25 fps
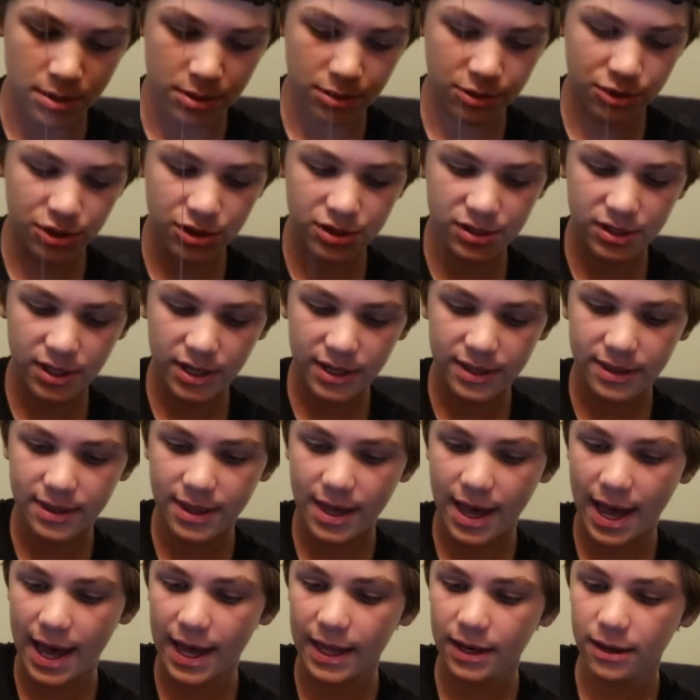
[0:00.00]
just like
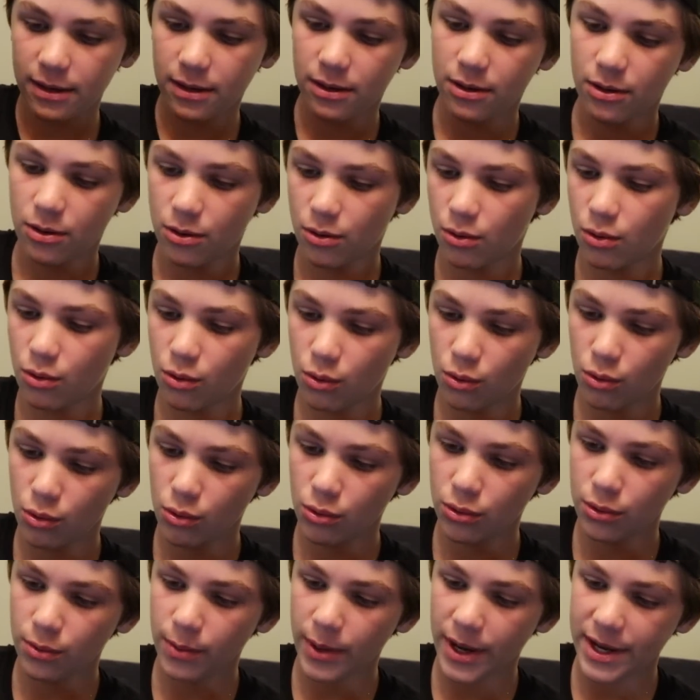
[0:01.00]
that,
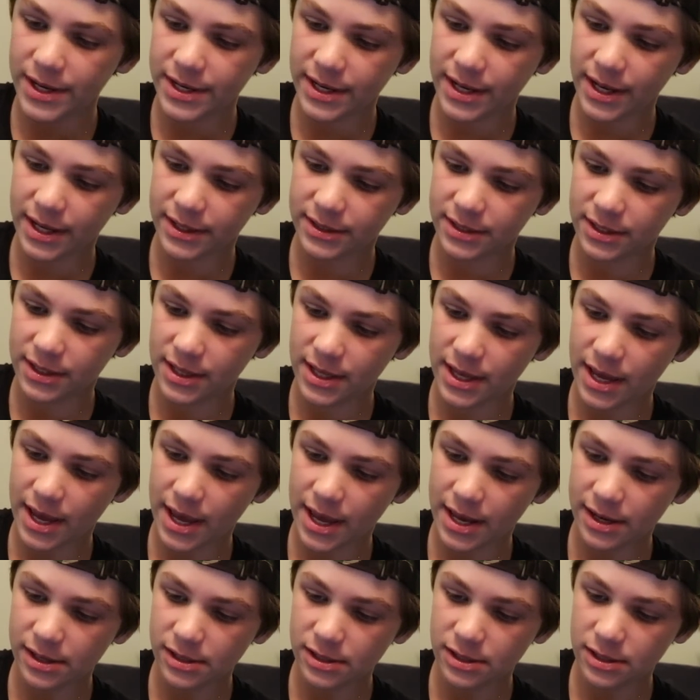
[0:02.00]
all the way down to the
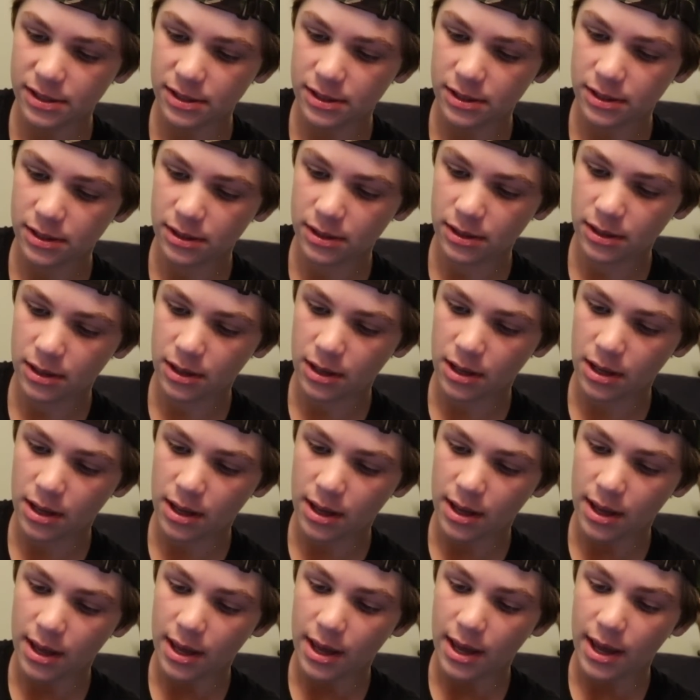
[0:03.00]
end.
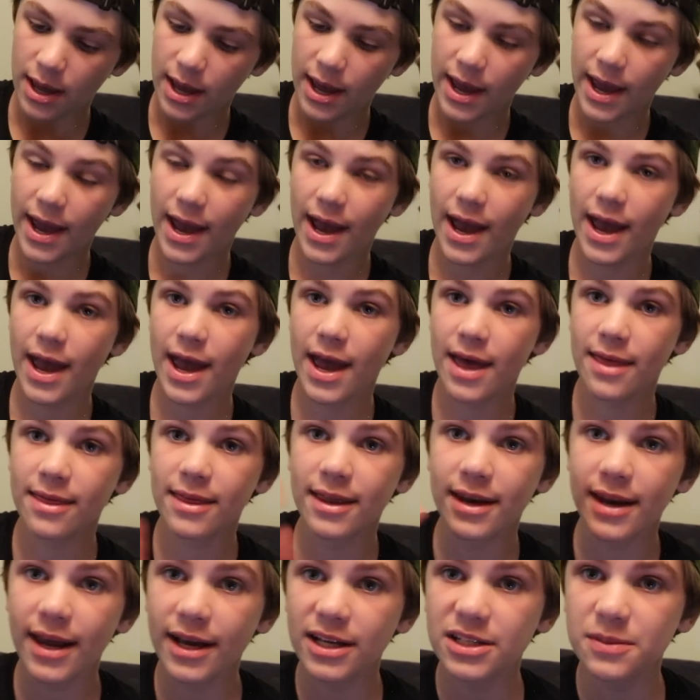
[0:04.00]
And
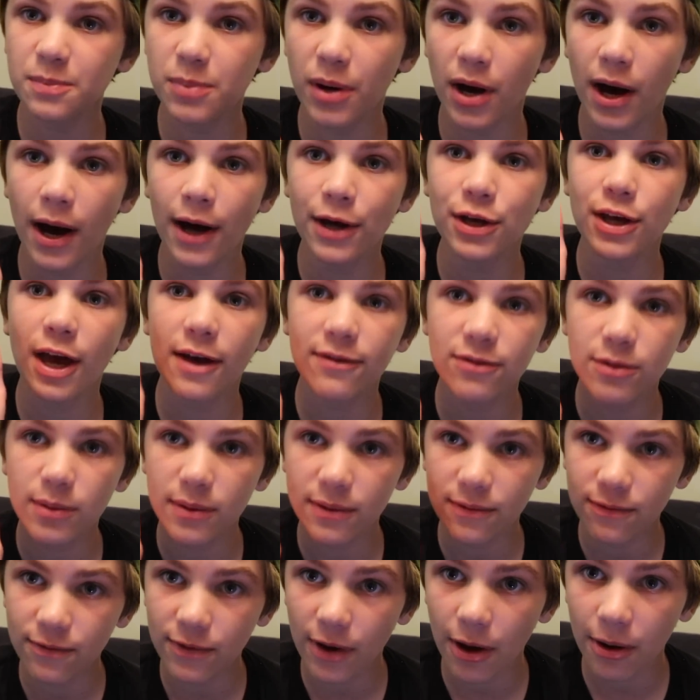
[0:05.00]
the next part, you have to
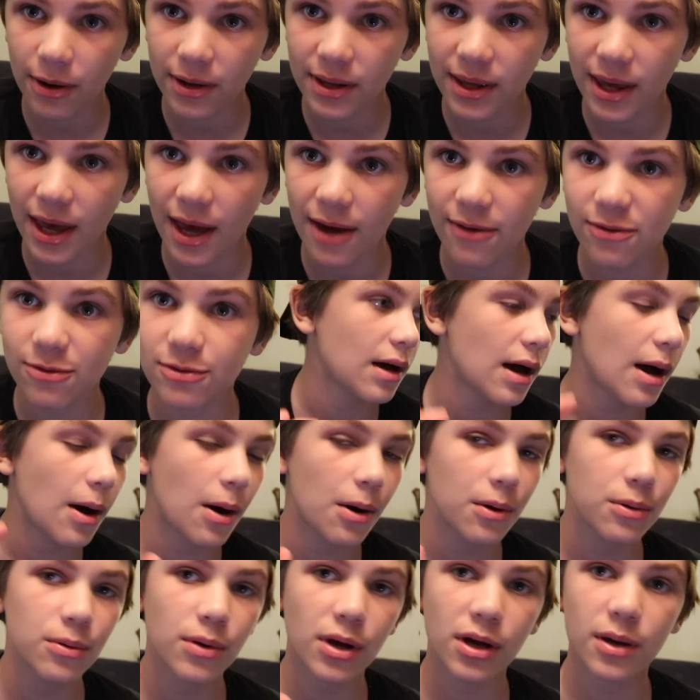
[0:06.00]
be very careful.
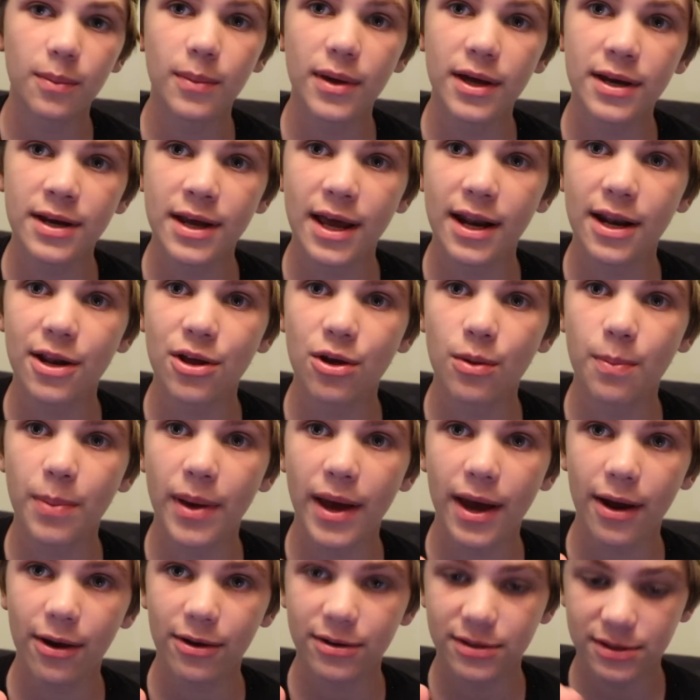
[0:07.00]
I would recommend getting your
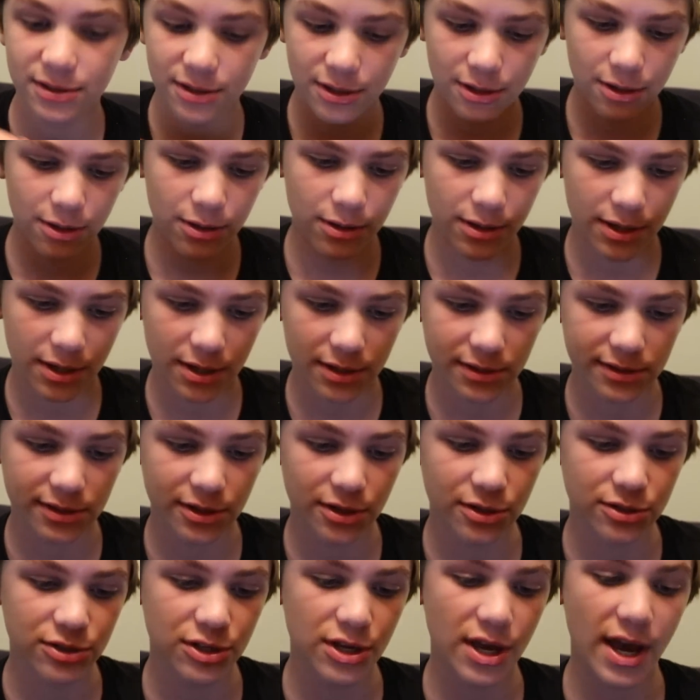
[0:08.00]
parents to do this,
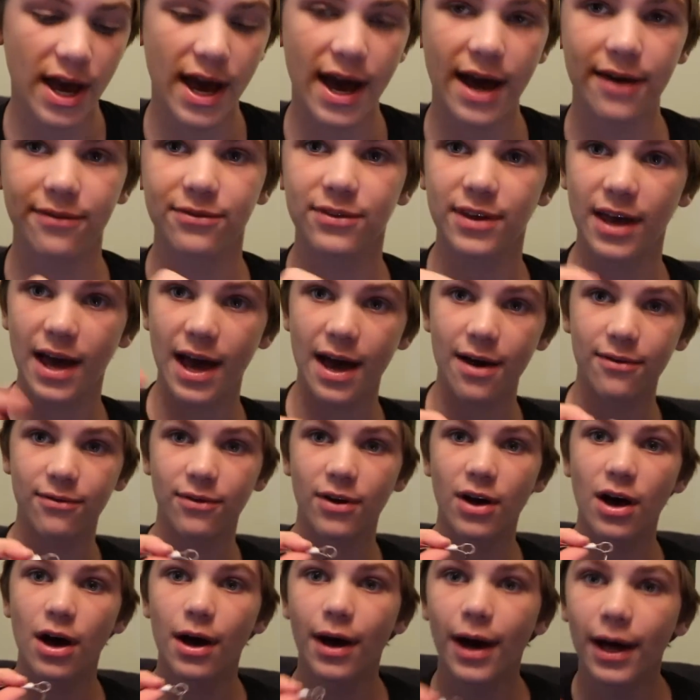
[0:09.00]
because you have to
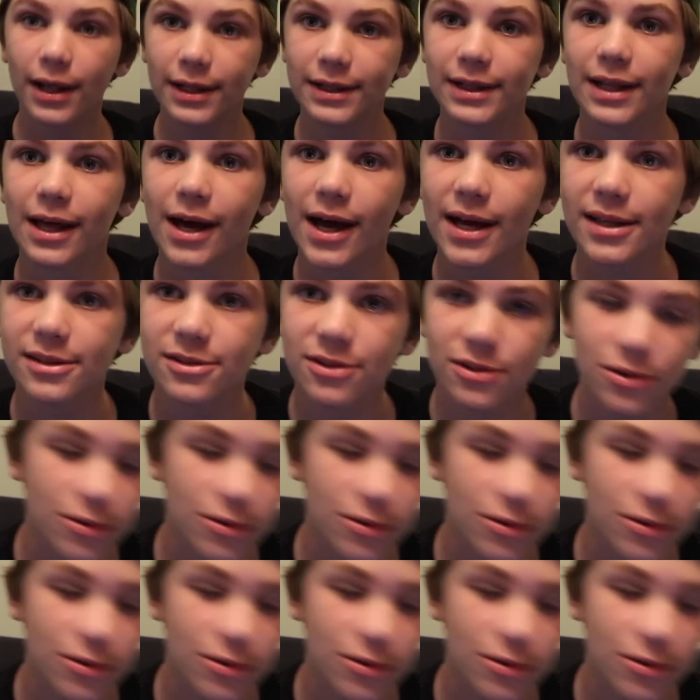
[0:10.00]
have a lighter